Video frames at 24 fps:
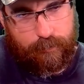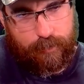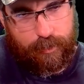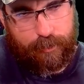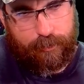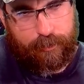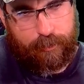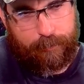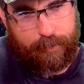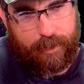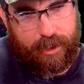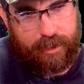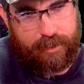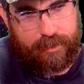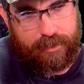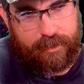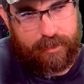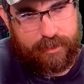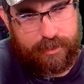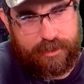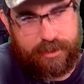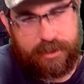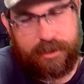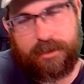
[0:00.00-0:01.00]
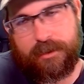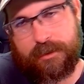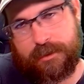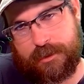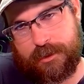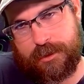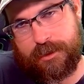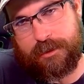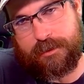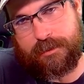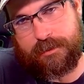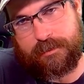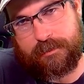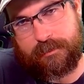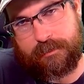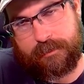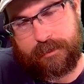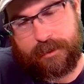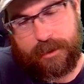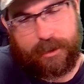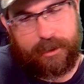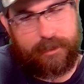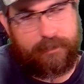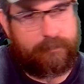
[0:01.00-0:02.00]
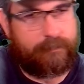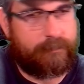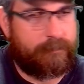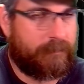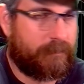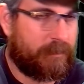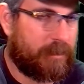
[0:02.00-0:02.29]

We heard about ascendancies, okay?